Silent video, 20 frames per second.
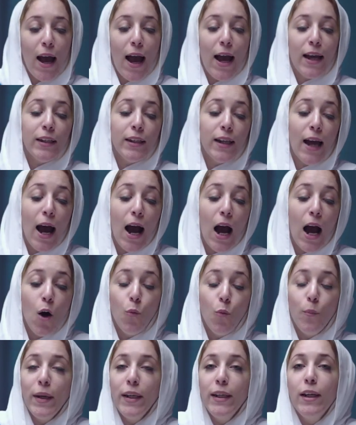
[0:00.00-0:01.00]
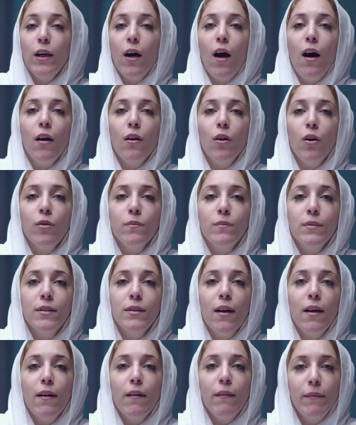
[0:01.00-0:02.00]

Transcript: And how many columns?